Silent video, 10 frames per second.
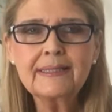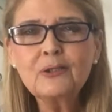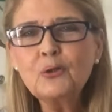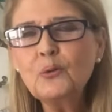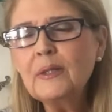
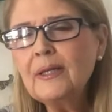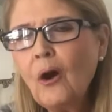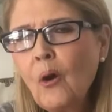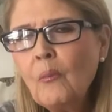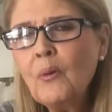You could
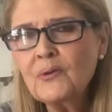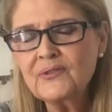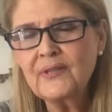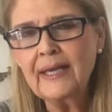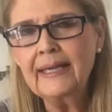
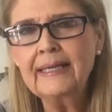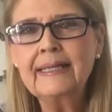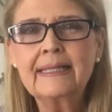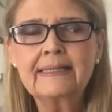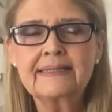almost say
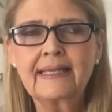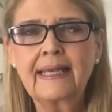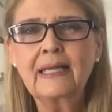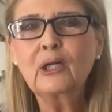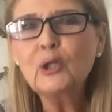it's
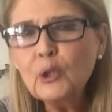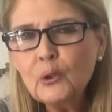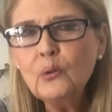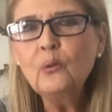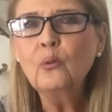a
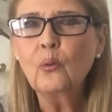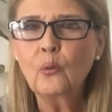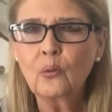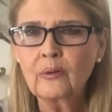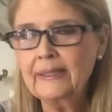clue
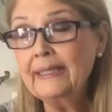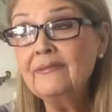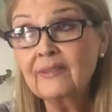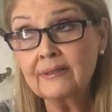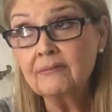or
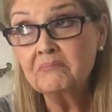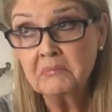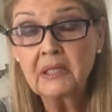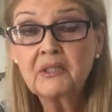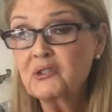even
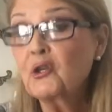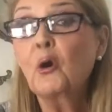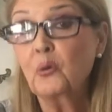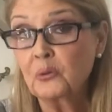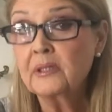
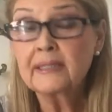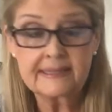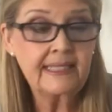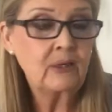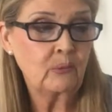sowed
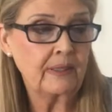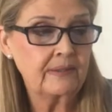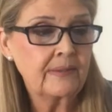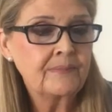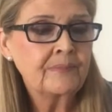secret.